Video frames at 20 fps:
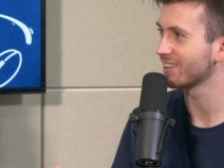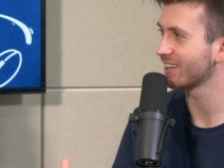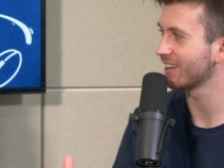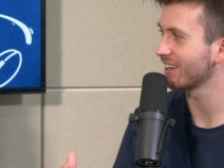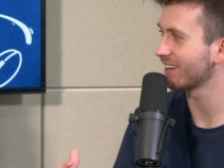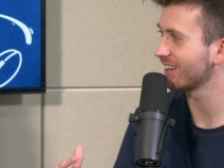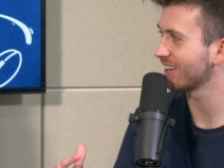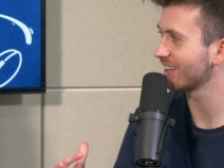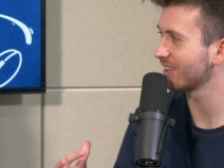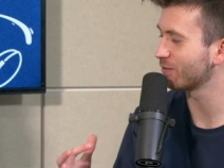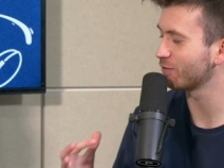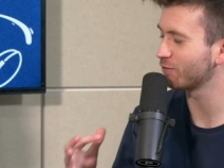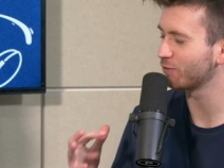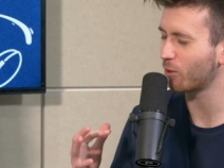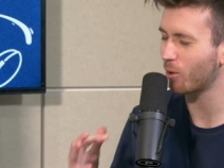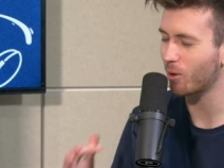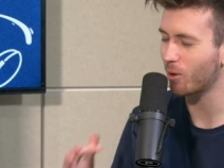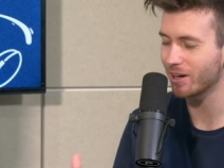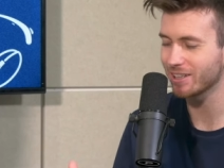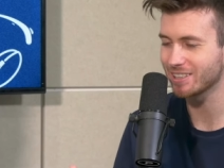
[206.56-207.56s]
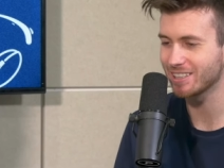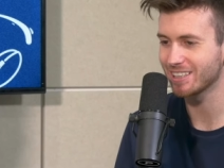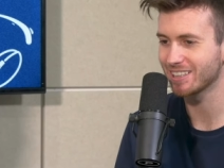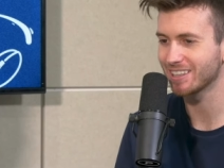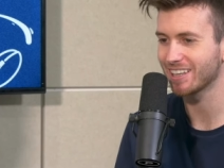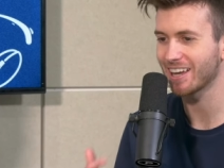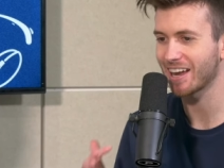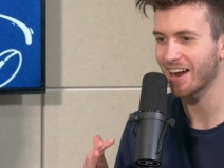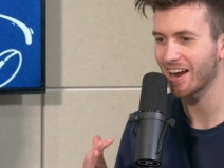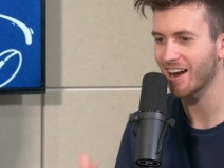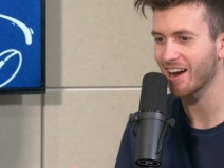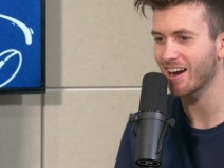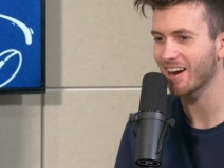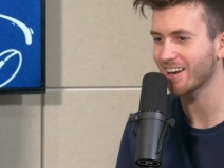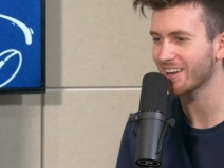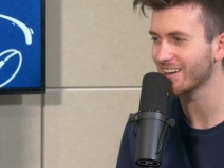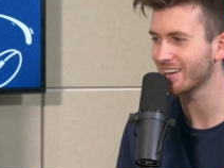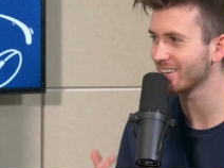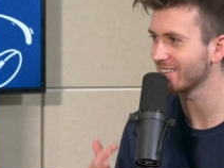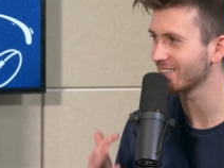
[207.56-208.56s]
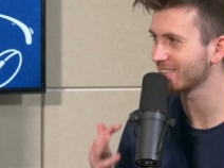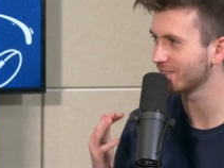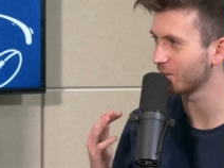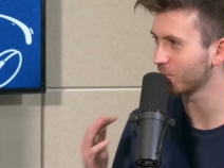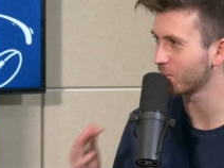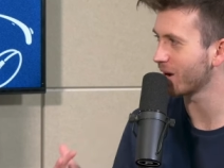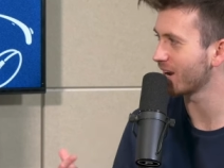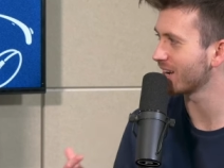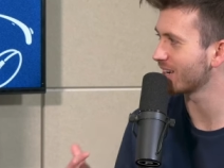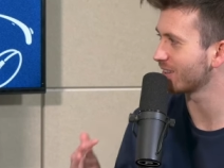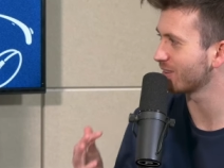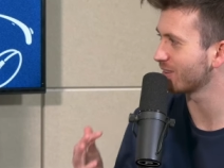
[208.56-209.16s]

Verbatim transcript: Uh, fighting their heart out to make